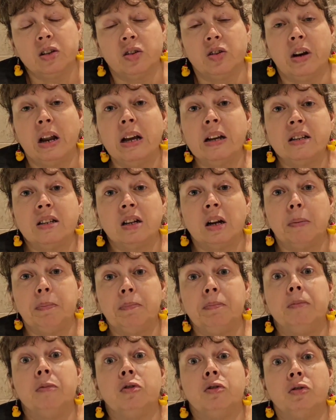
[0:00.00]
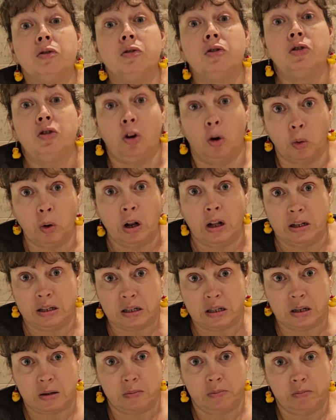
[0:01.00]
So next up,
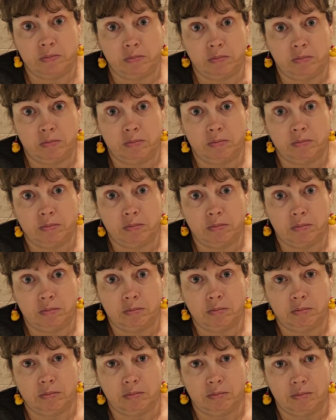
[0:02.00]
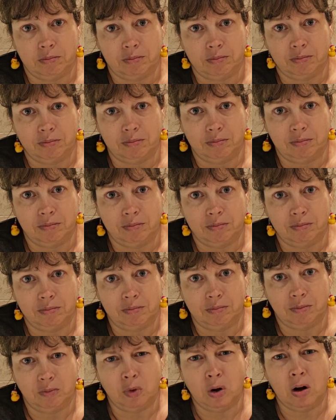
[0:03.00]
donuts. Yep.
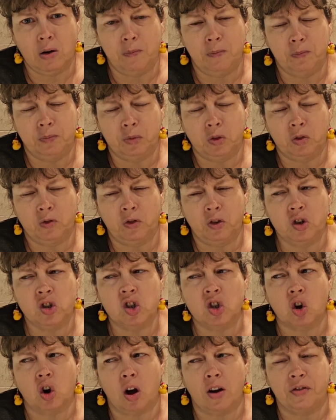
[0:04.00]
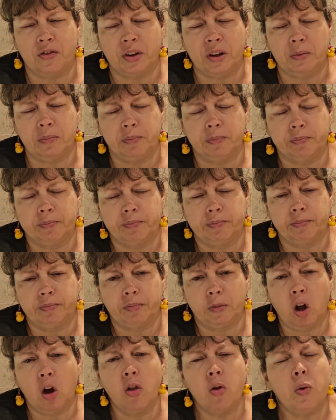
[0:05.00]
Well, first coffee. Yeah,
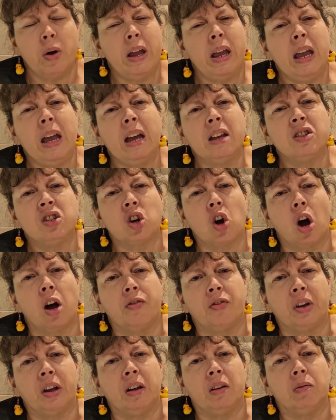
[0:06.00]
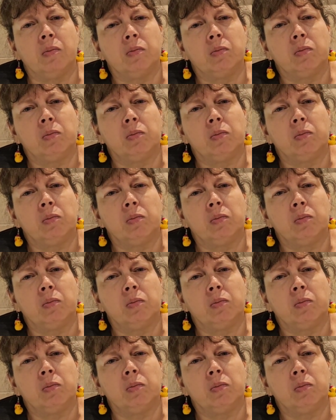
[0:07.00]
oh, coffee. Oh, he has coffee.